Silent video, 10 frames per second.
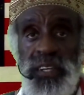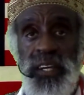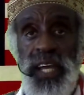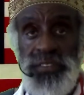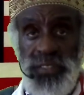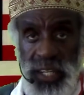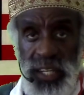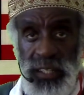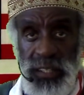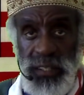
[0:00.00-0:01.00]
as King,
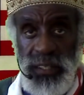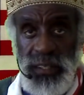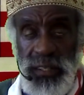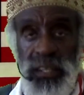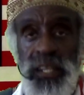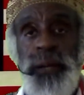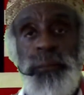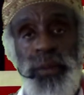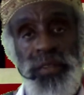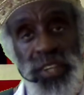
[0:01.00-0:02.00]

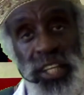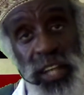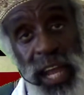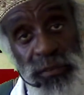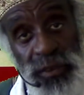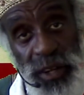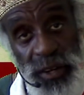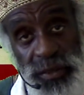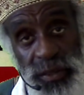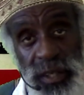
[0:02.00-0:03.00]
but they have
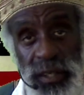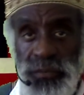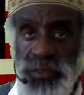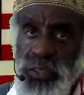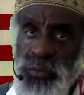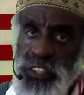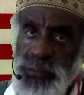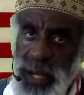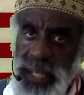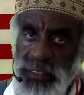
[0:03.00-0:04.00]
learned to
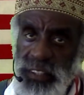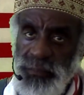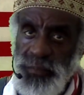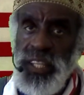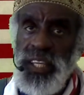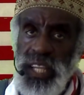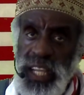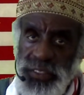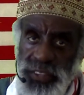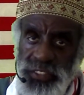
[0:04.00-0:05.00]
respect Him in
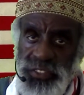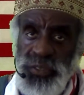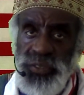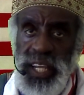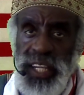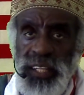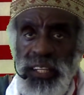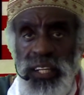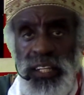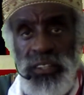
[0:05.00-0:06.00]
this Judaic
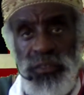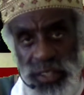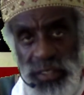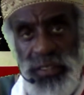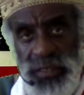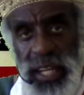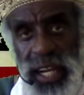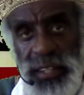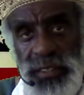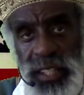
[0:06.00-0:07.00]
Christian
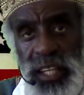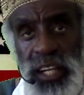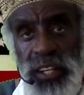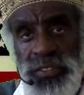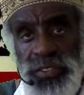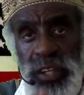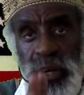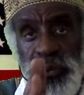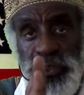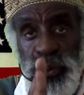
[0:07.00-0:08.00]
society. So
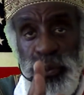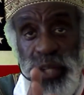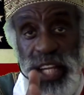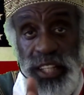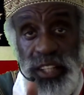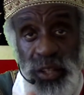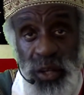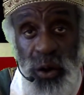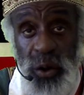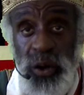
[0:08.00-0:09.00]
to
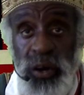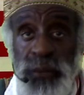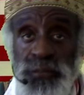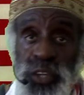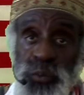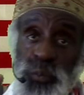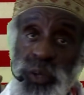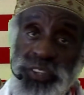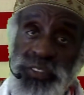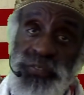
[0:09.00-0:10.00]
ignore what
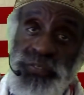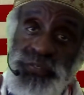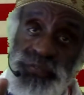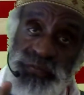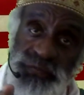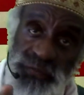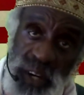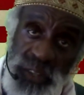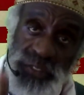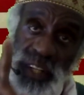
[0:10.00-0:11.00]
the first
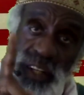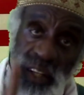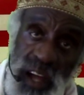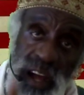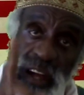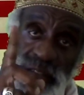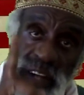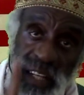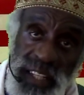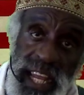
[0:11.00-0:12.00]
law of our
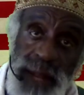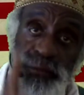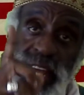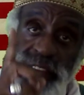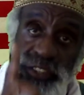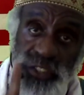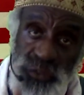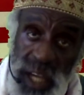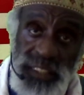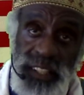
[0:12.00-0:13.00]
land has
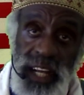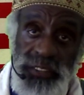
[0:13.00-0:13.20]
instructed us